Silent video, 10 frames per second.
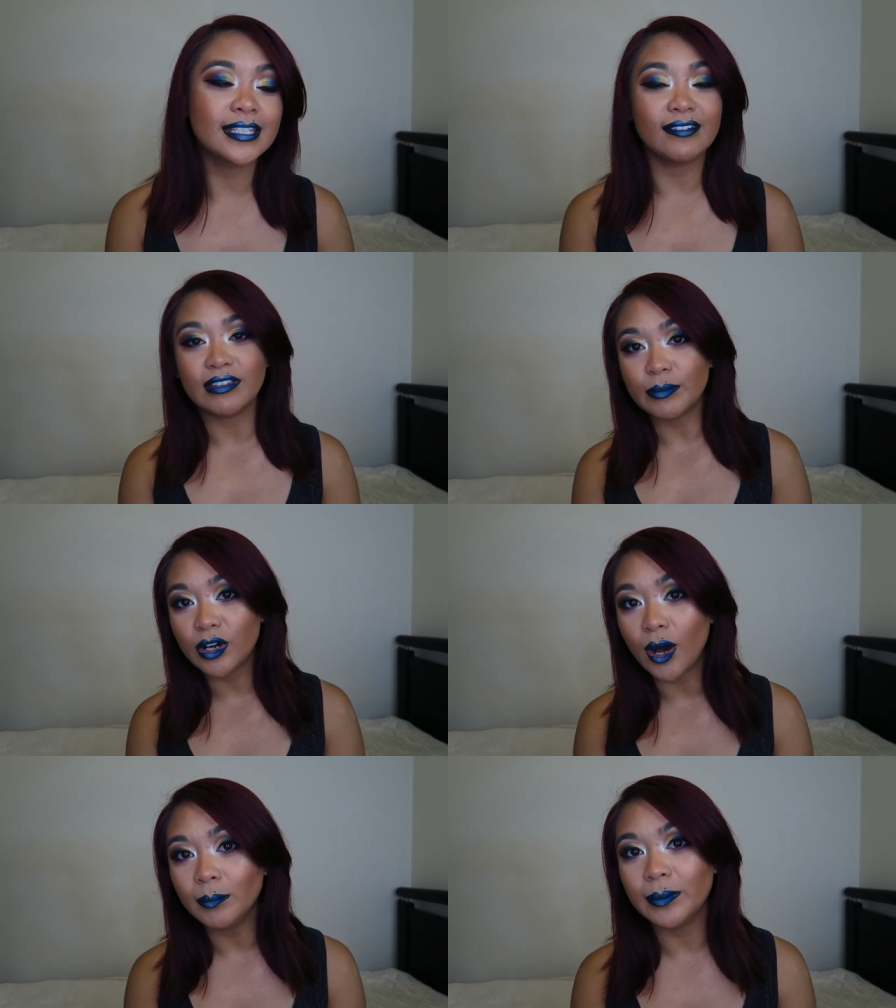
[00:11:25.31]
give them a
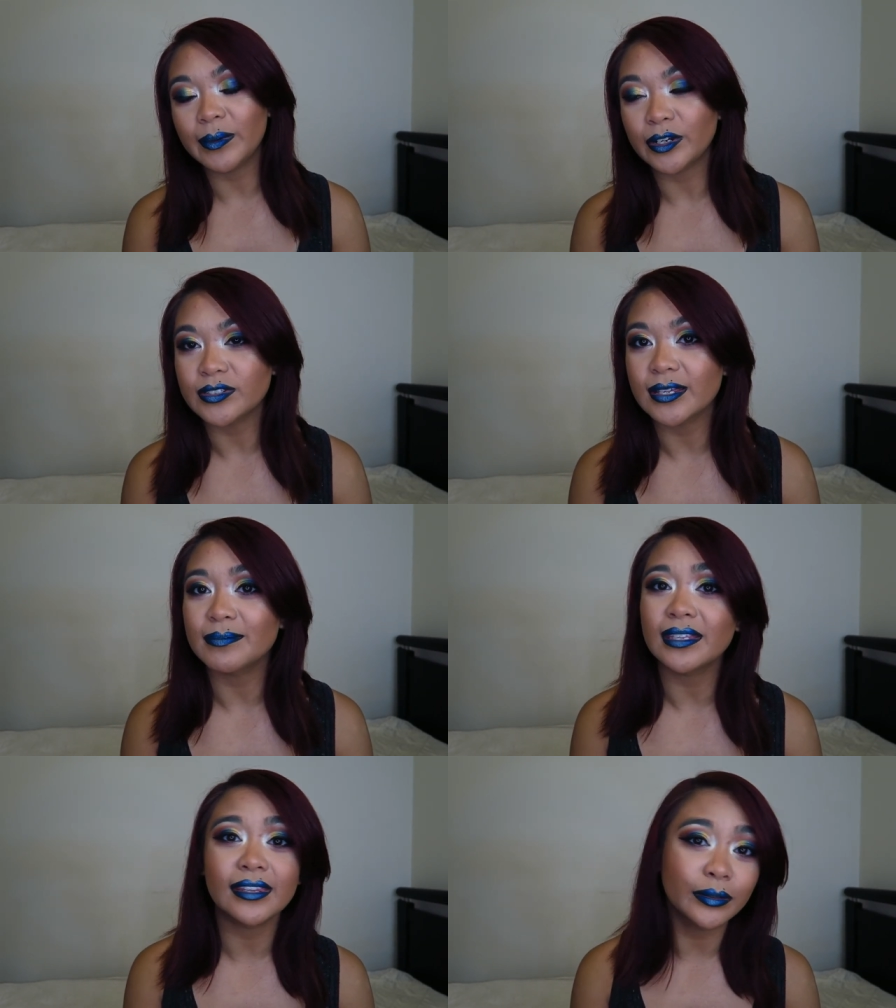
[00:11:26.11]
compliment on
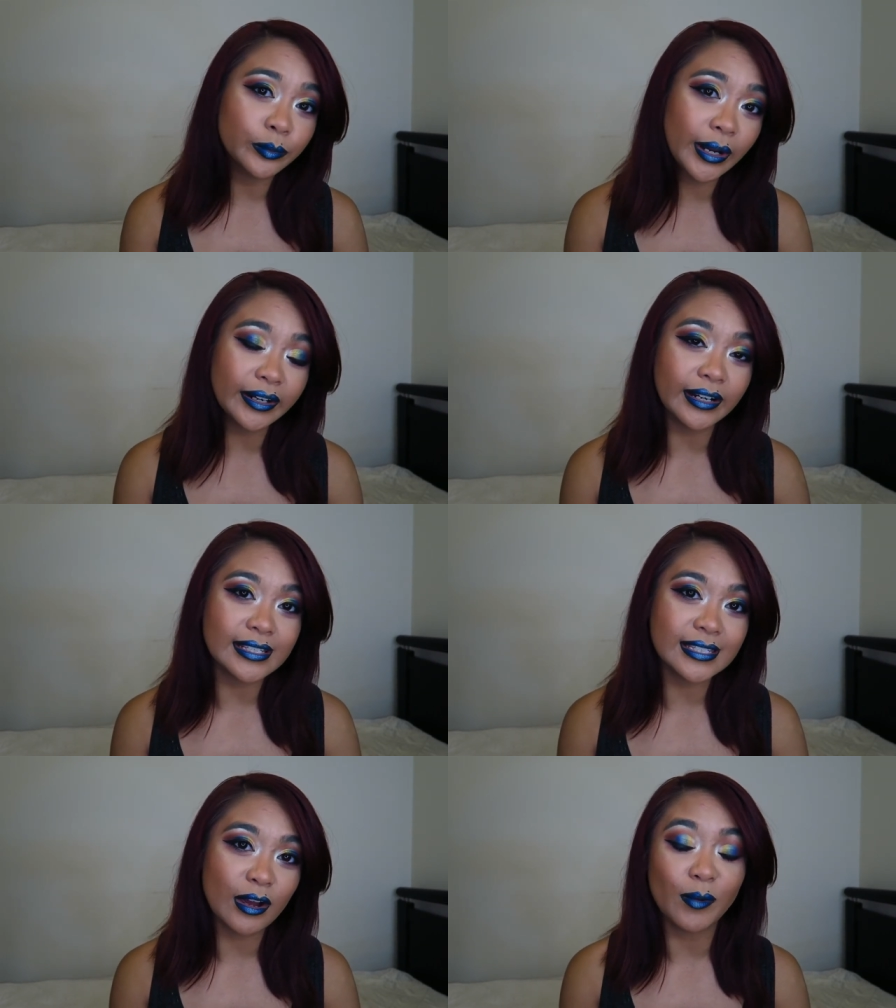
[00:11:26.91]
something they're
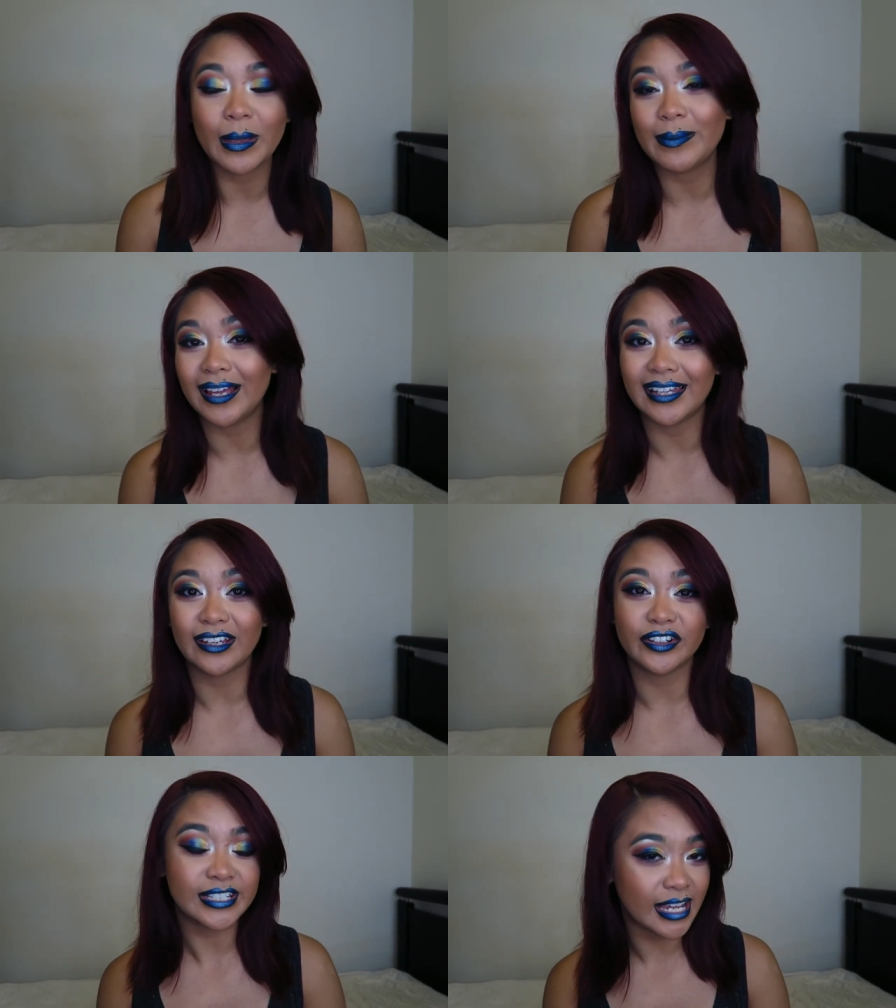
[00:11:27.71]
wearing, say, oh, maybe I
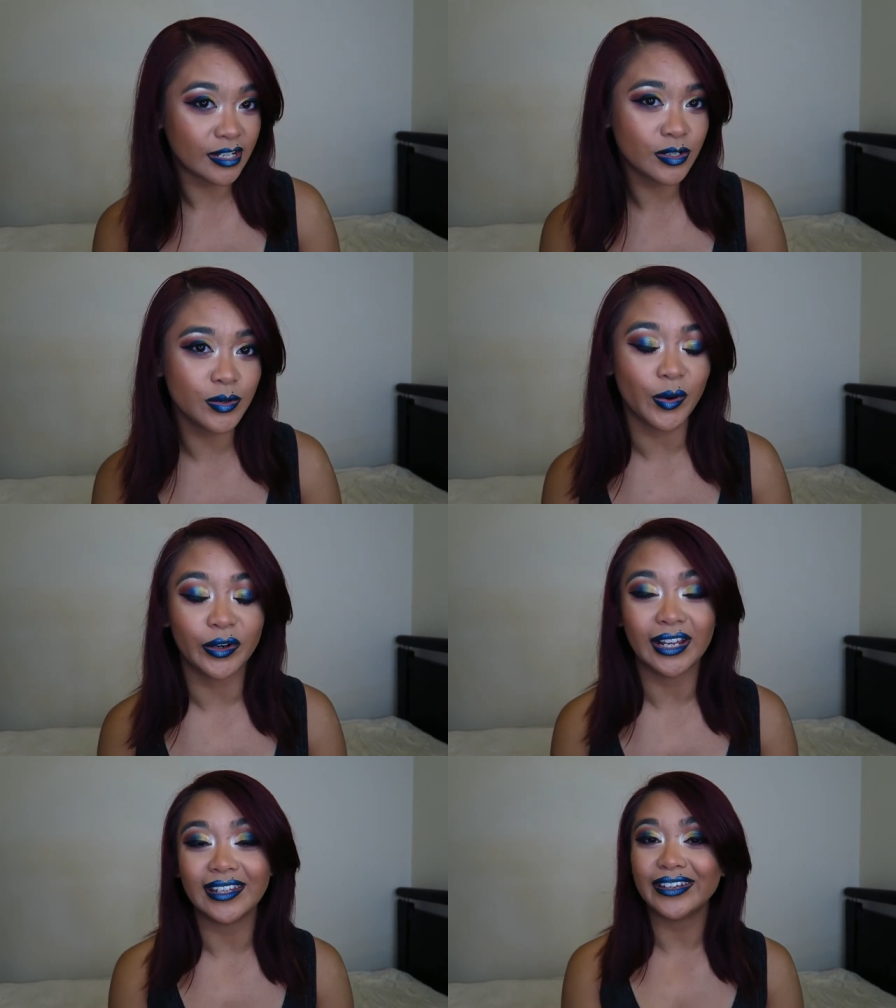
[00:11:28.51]
like your tattoo,
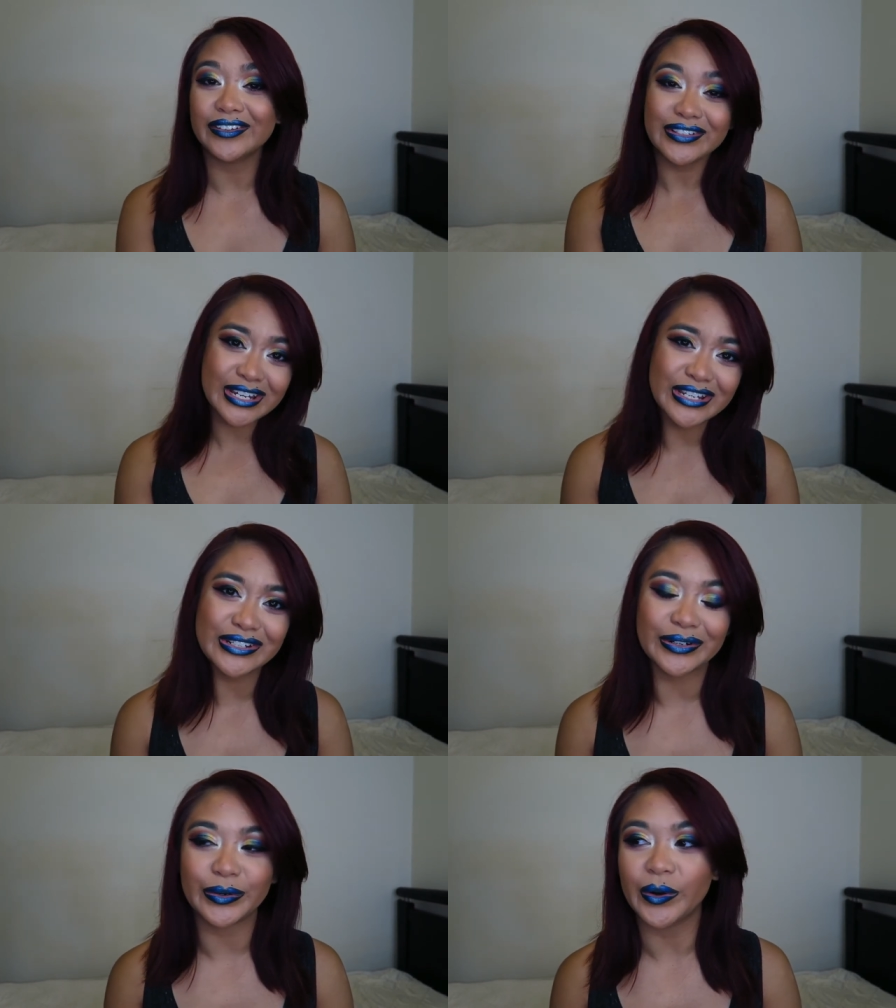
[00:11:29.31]
or I like your
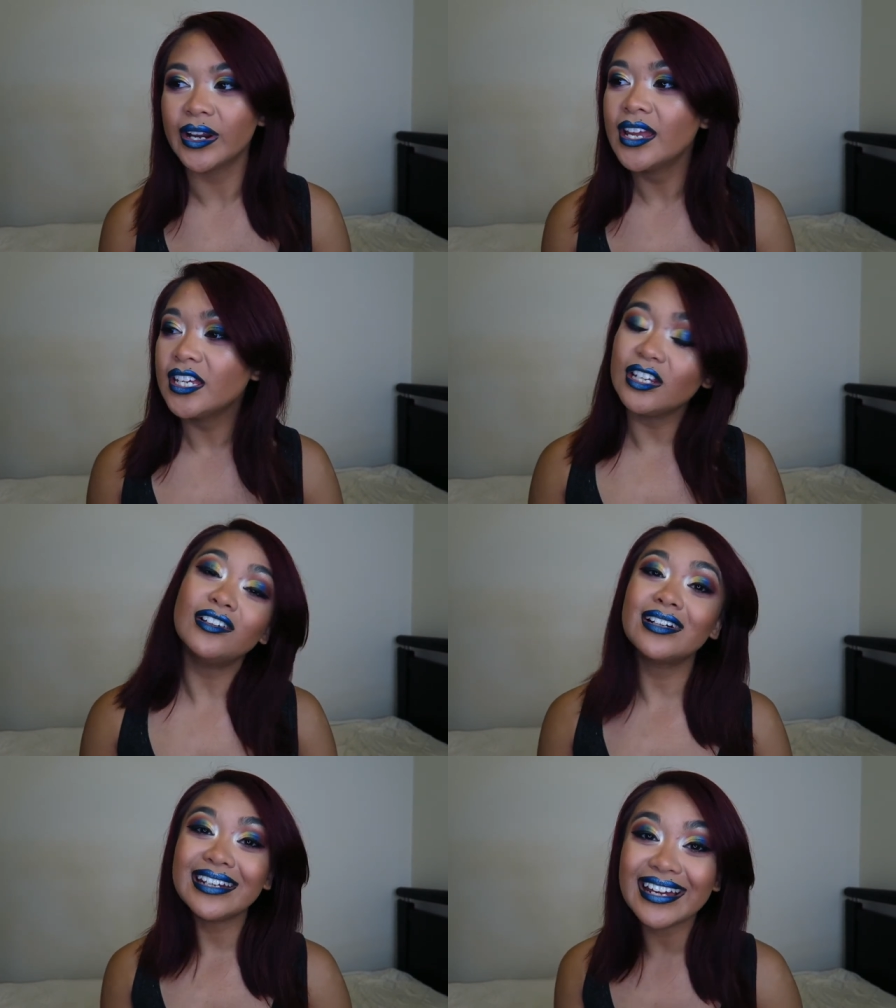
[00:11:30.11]
t-shirt, or you
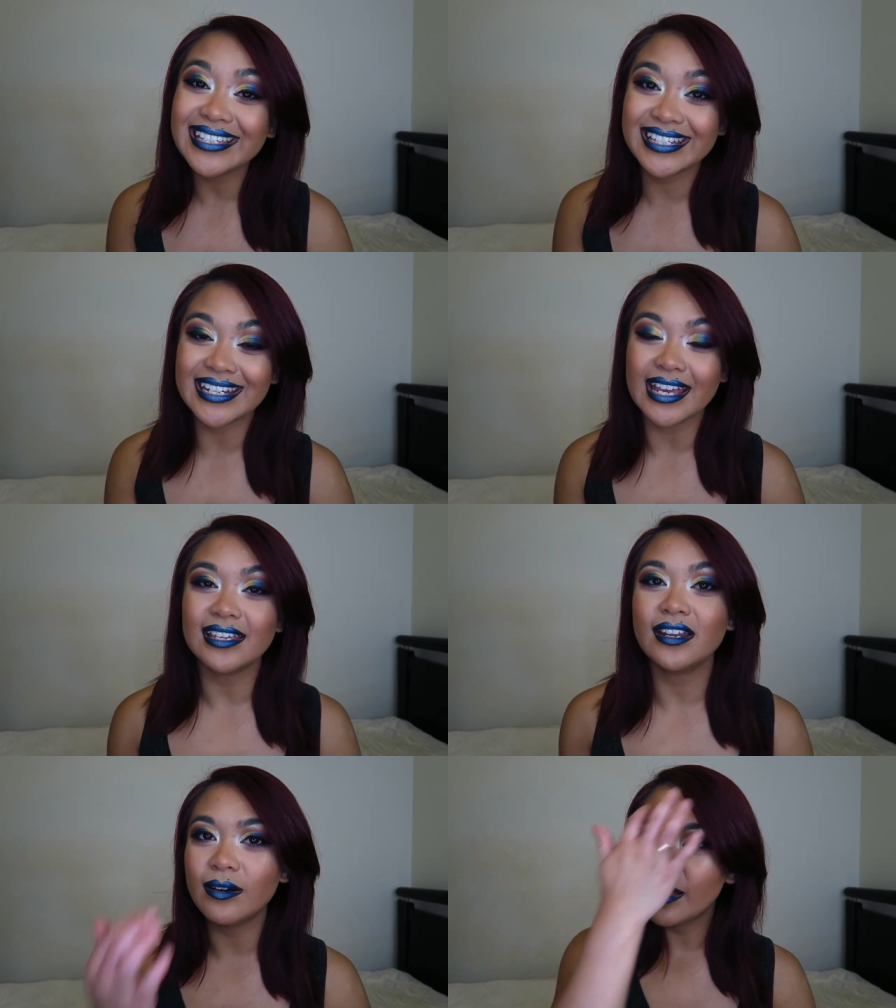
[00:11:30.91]
look nice today,
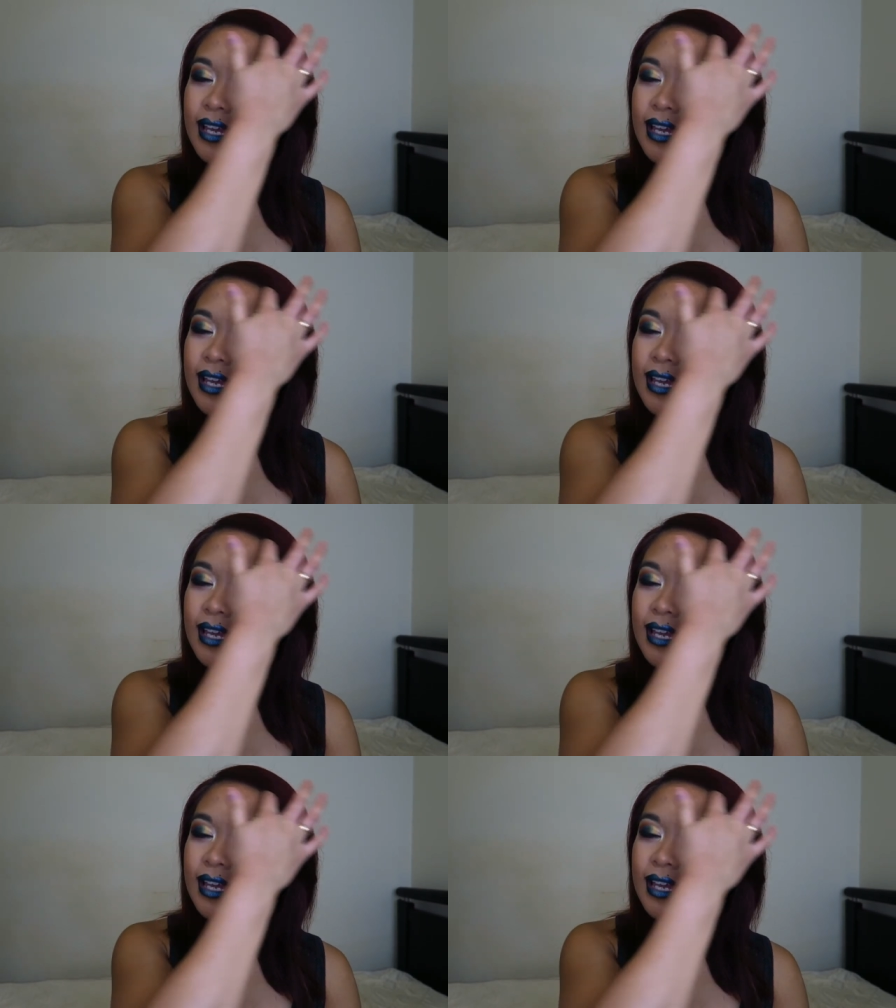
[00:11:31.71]
you know,